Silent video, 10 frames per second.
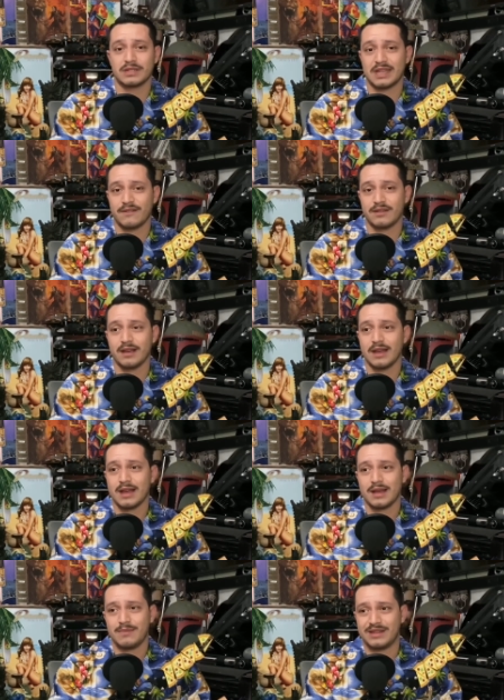7
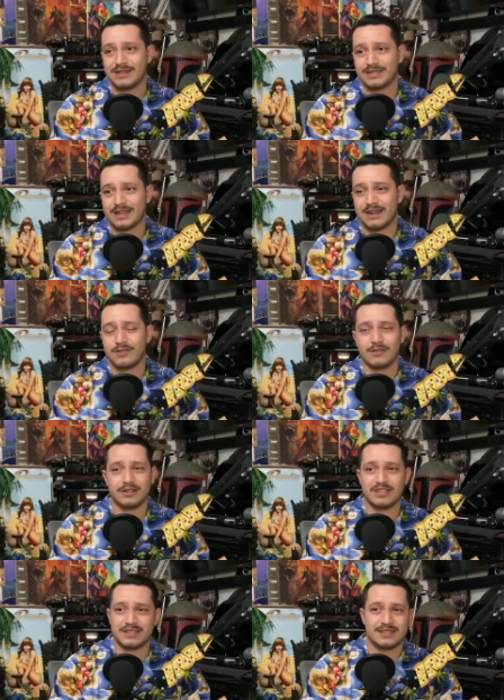because i don't know
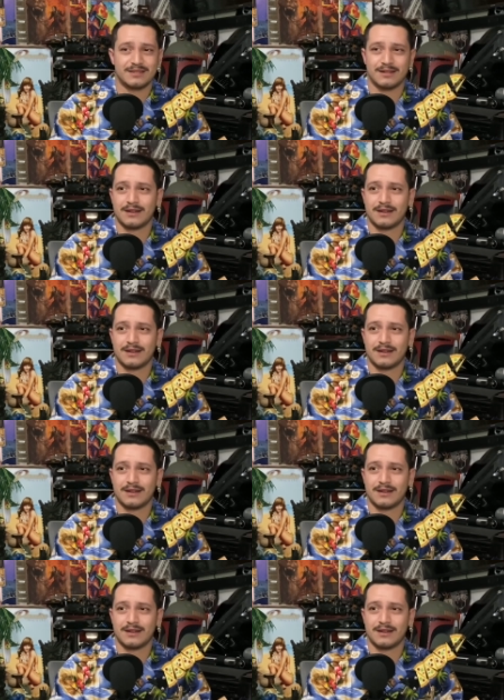it's just